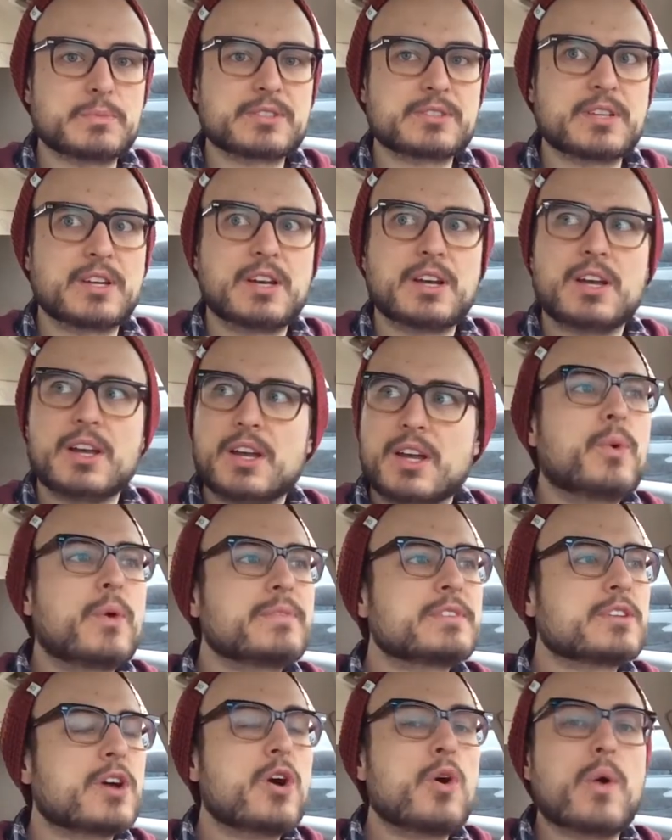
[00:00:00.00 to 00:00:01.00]
whoops. Oh,
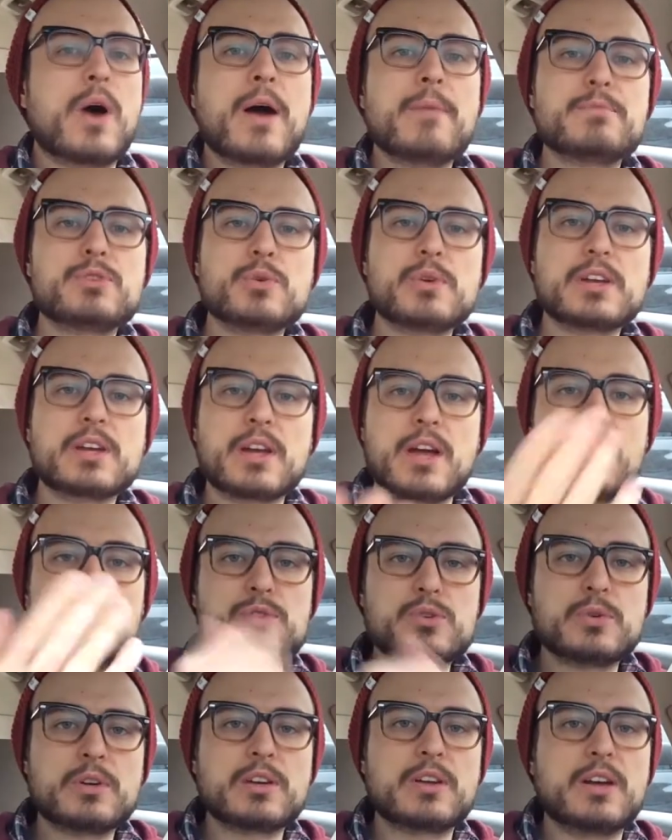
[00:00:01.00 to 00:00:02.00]
was, oh I'm doing a,
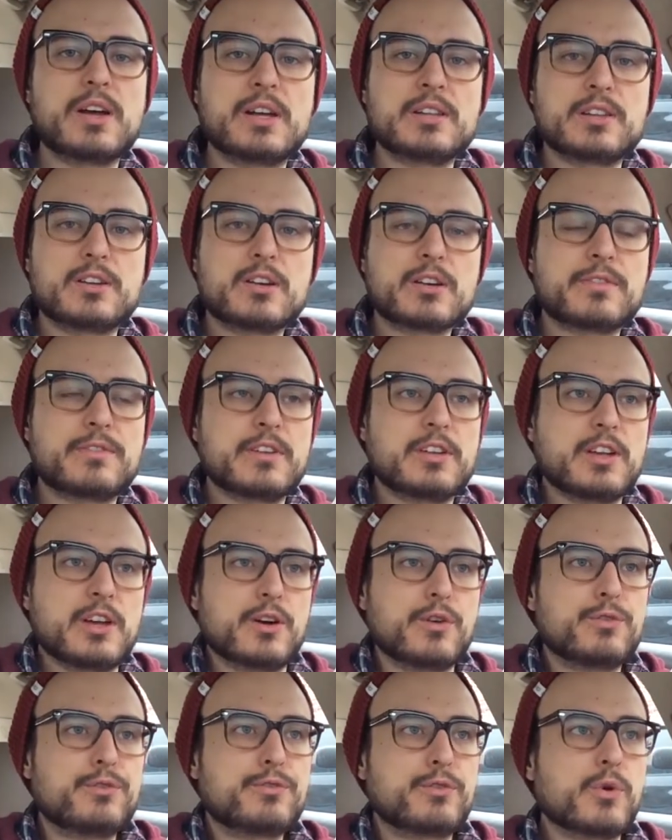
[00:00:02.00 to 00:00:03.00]
I'm doing a, a lyric
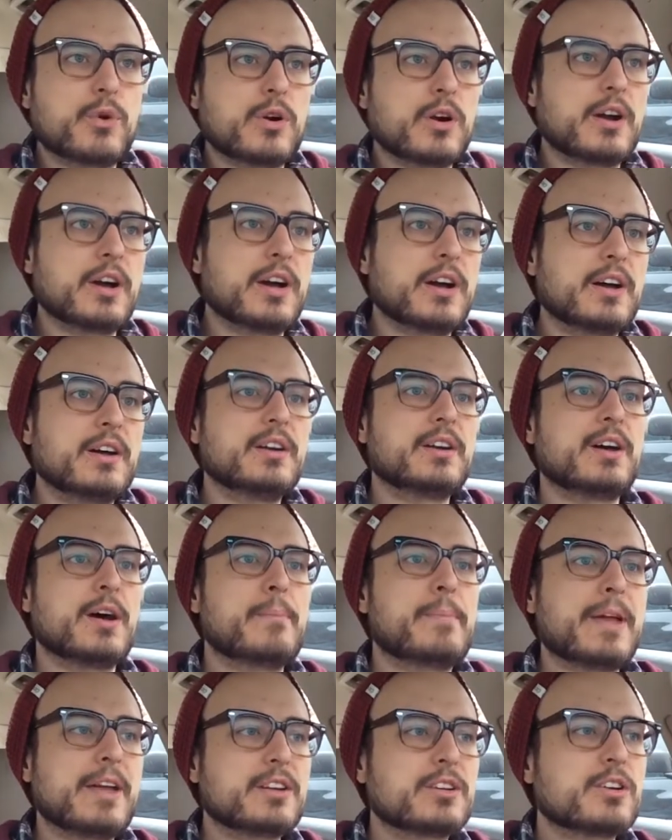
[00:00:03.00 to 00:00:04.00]
video for uh,
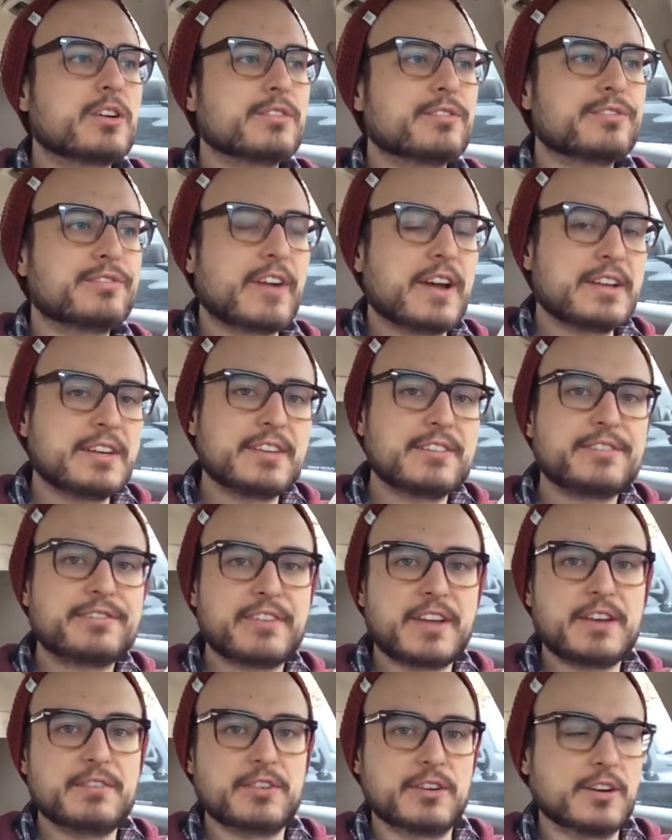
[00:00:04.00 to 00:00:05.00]
a band called Finding
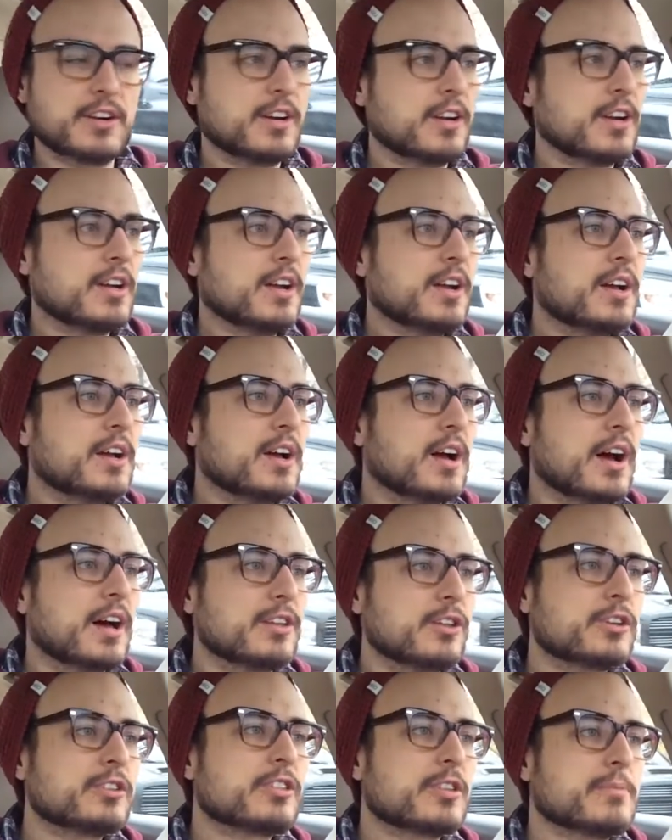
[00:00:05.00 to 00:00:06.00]
Favor.
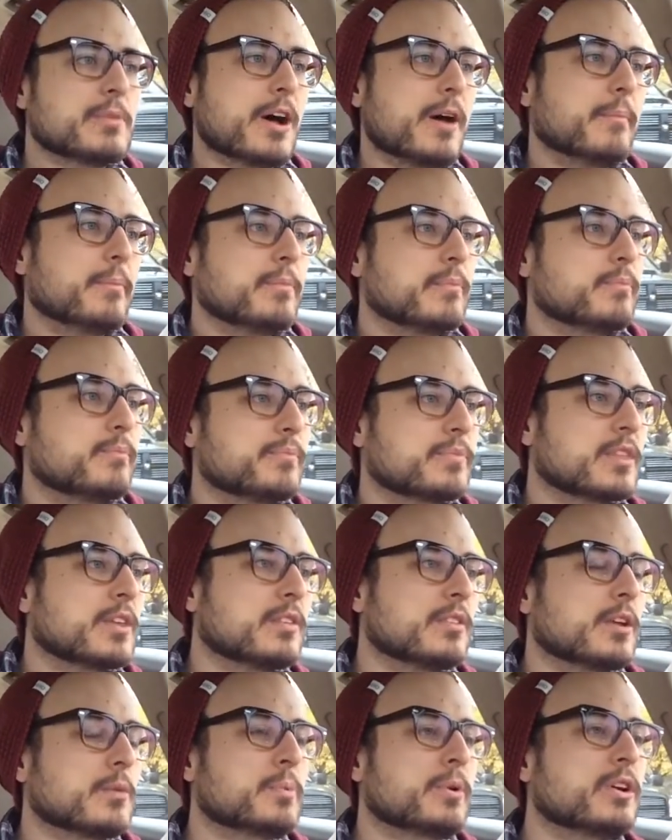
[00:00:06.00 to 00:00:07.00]
Uh, look them up.
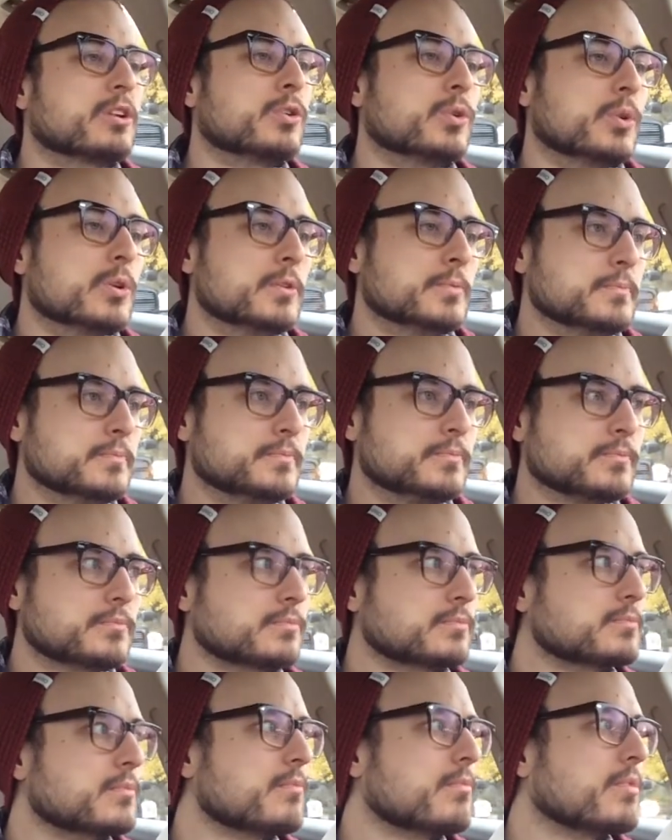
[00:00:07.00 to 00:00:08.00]
They're pretty cool.
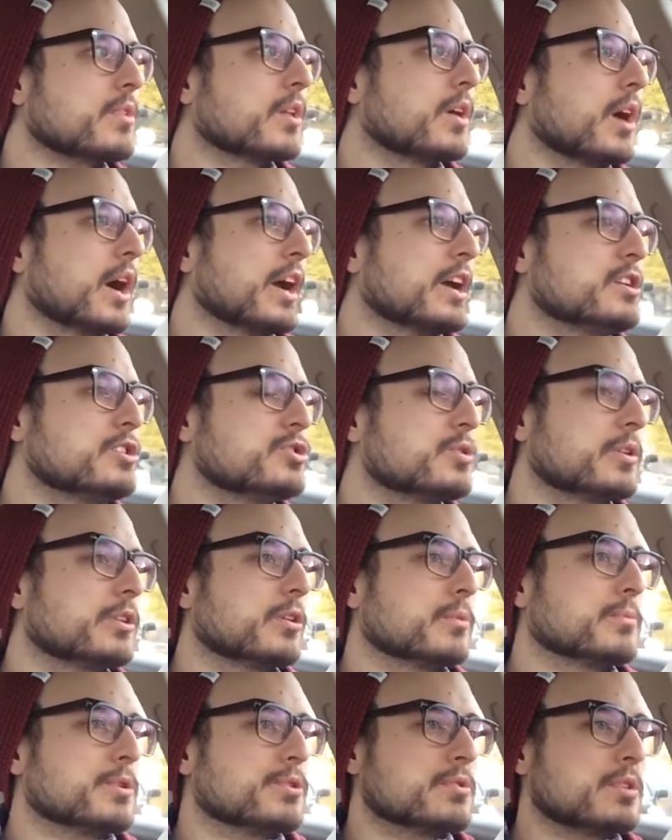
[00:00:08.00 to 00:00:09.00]
I enjoy
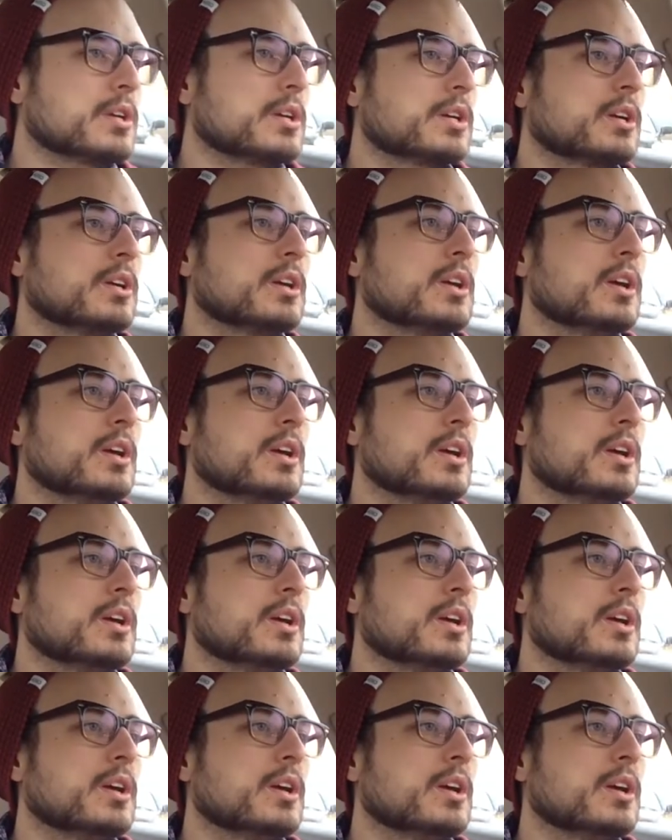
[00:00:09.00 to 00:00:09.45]
their music.